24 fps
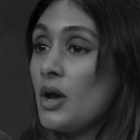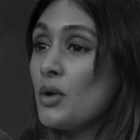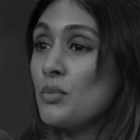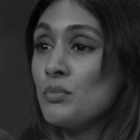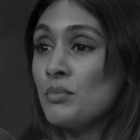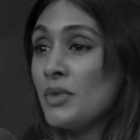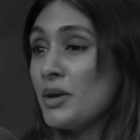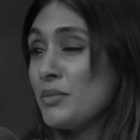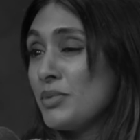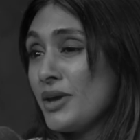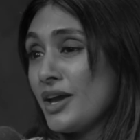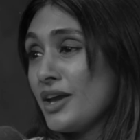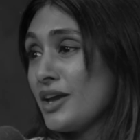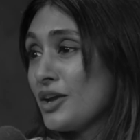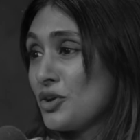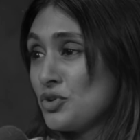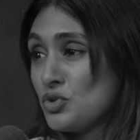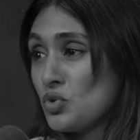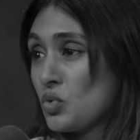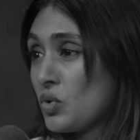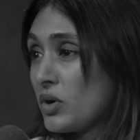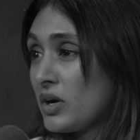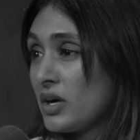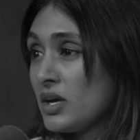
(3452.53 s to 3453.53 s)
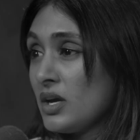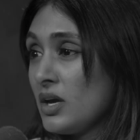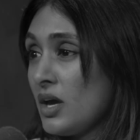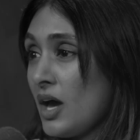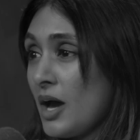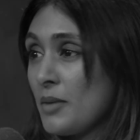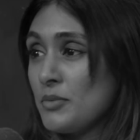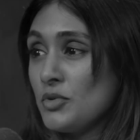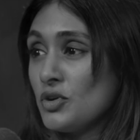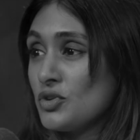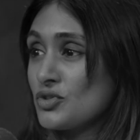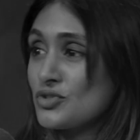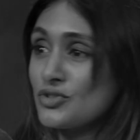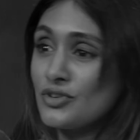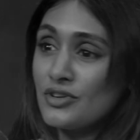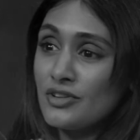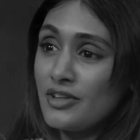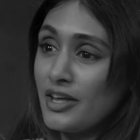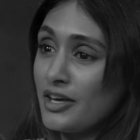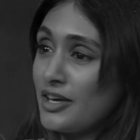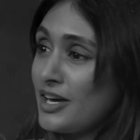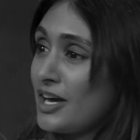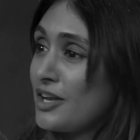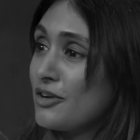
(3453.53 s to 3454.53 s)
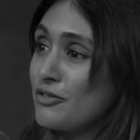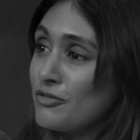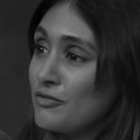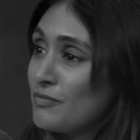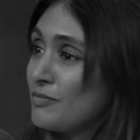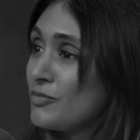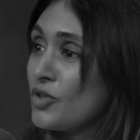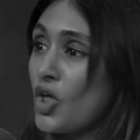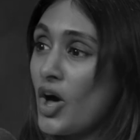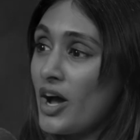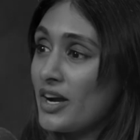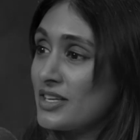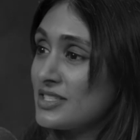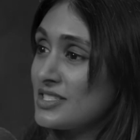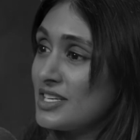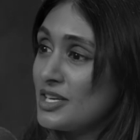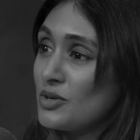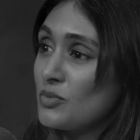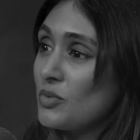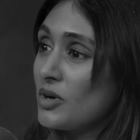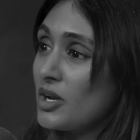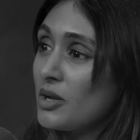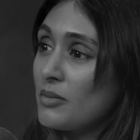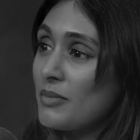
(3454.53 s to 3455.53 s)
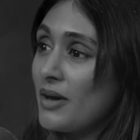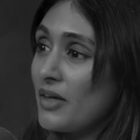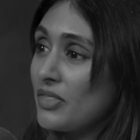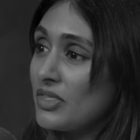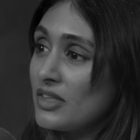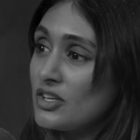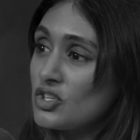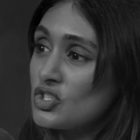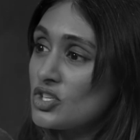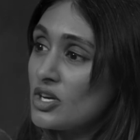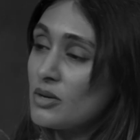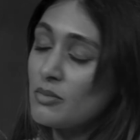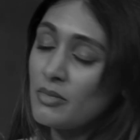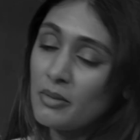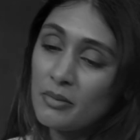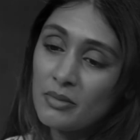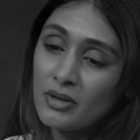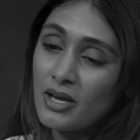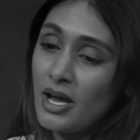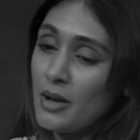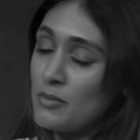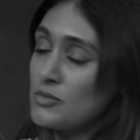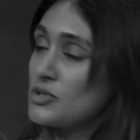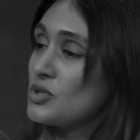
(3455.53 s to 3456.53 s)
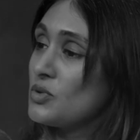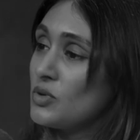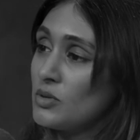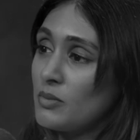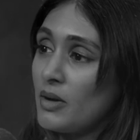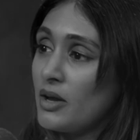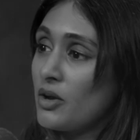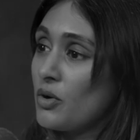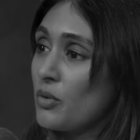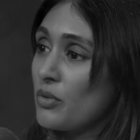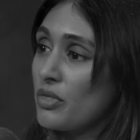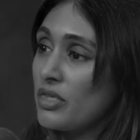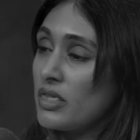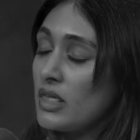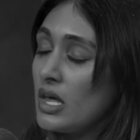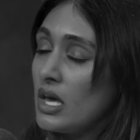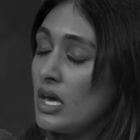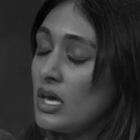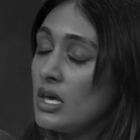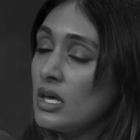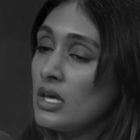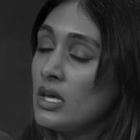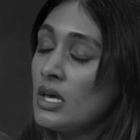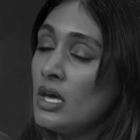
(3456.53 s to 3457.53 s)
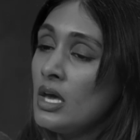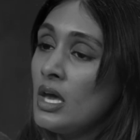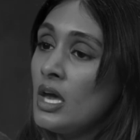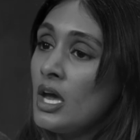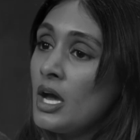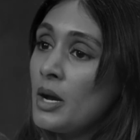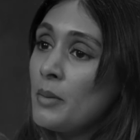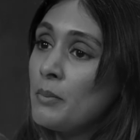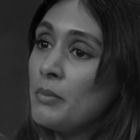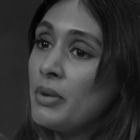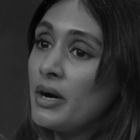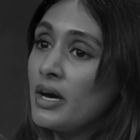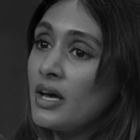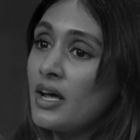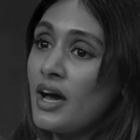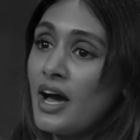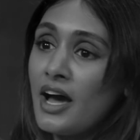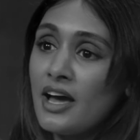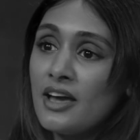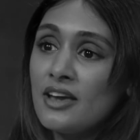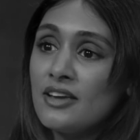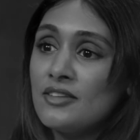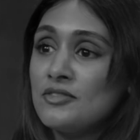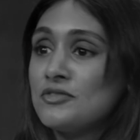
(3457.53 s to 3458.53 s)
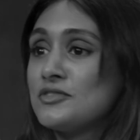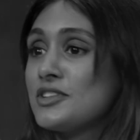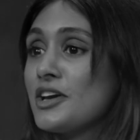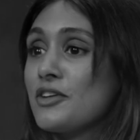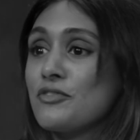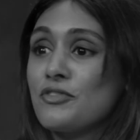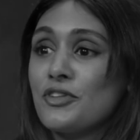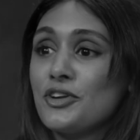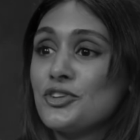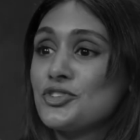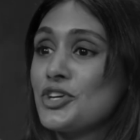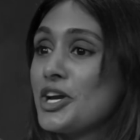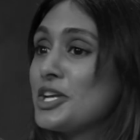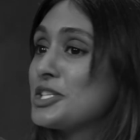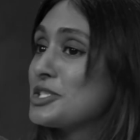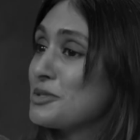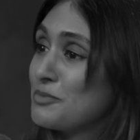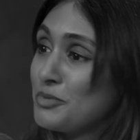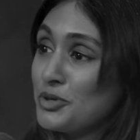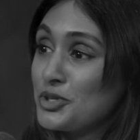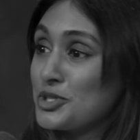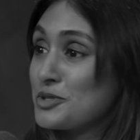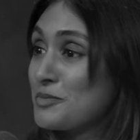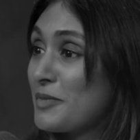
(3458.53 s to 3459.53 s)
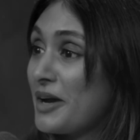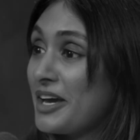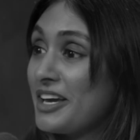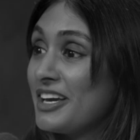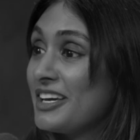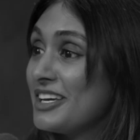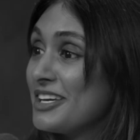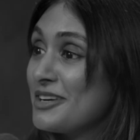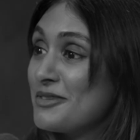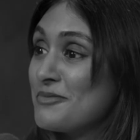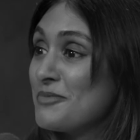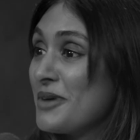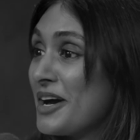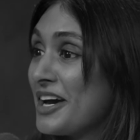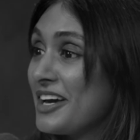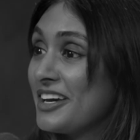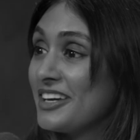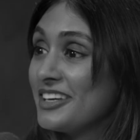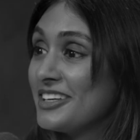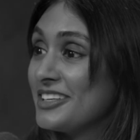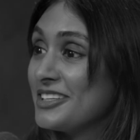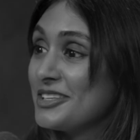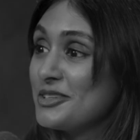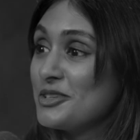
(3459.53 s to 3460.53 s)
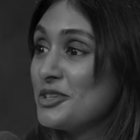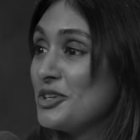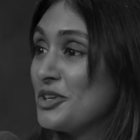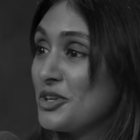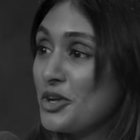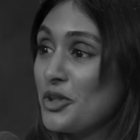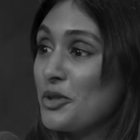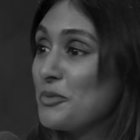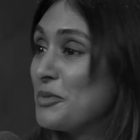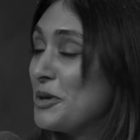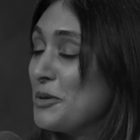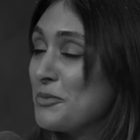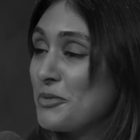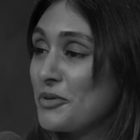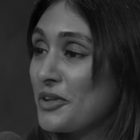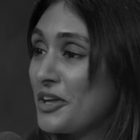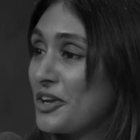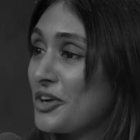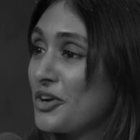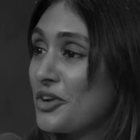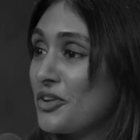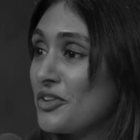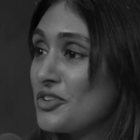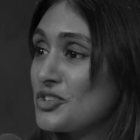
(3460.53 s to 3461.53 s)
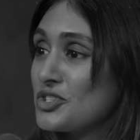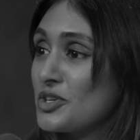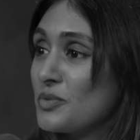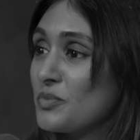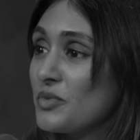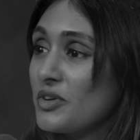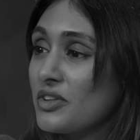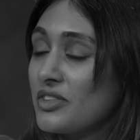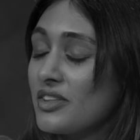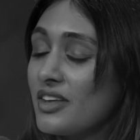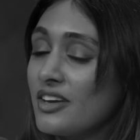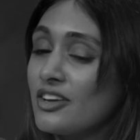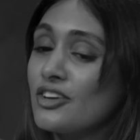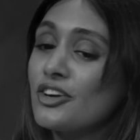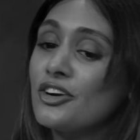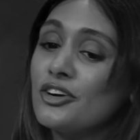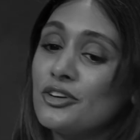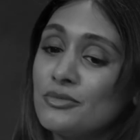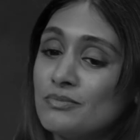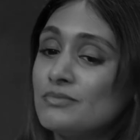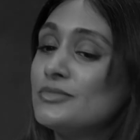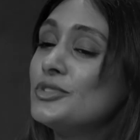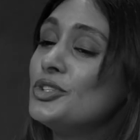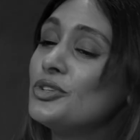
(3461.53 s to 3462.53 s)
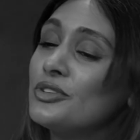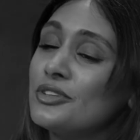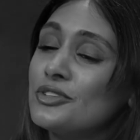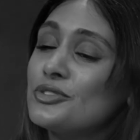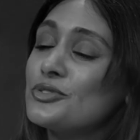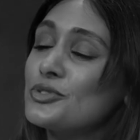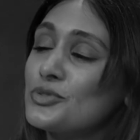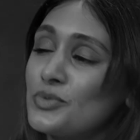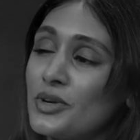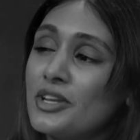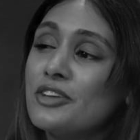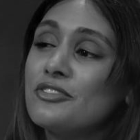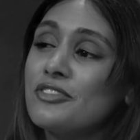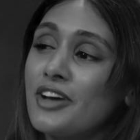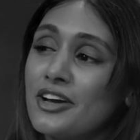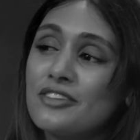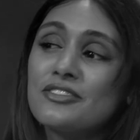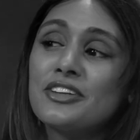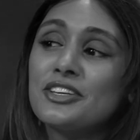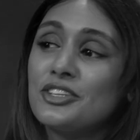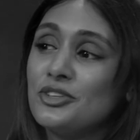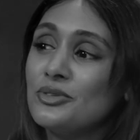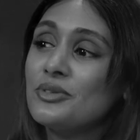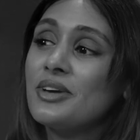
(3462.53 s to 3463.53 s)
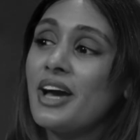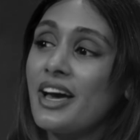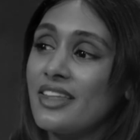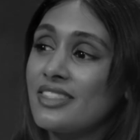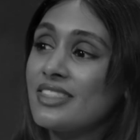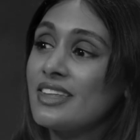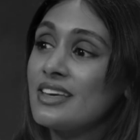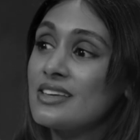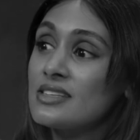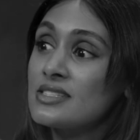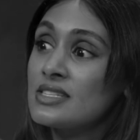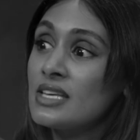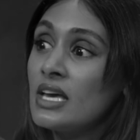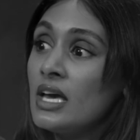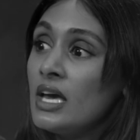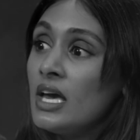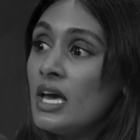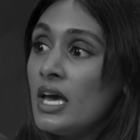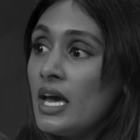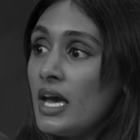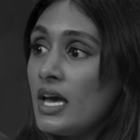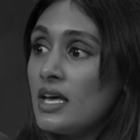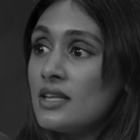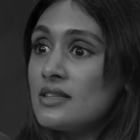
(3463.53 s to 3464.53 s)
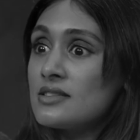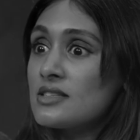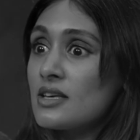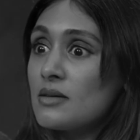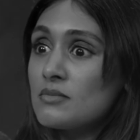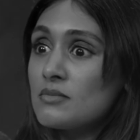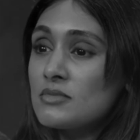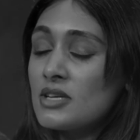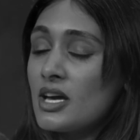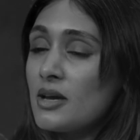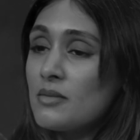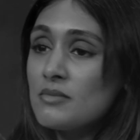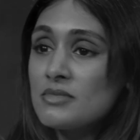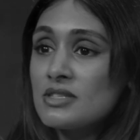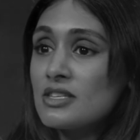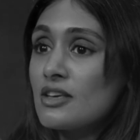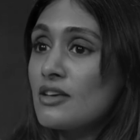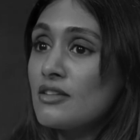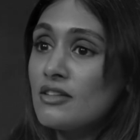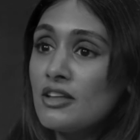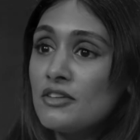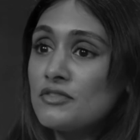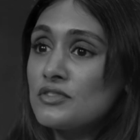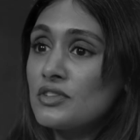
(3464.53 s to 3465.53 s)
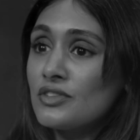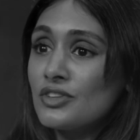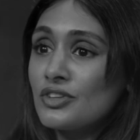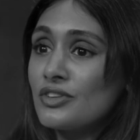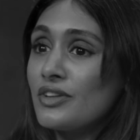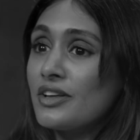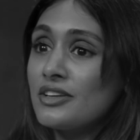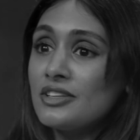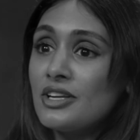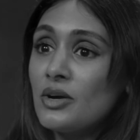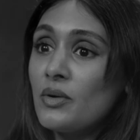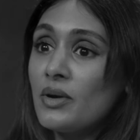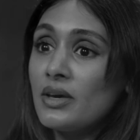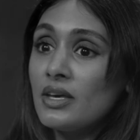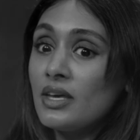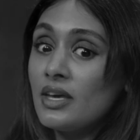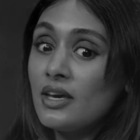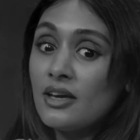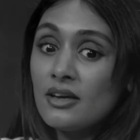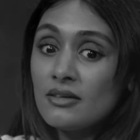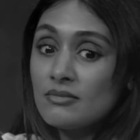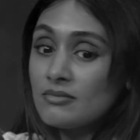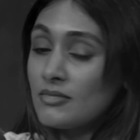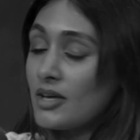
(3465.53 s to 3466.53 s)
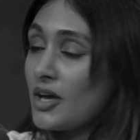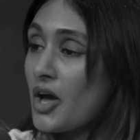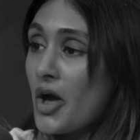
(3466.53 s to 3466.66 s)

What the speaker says: maybe I ignore it. I'm usually like kind of locked in when I'm at the gym. I'm doing my own thing, but I've definitely tried to push the people that I go to the gym with, like, girl, you can do 25, like you got this. And sometimes they lift and they're like, no, I can't.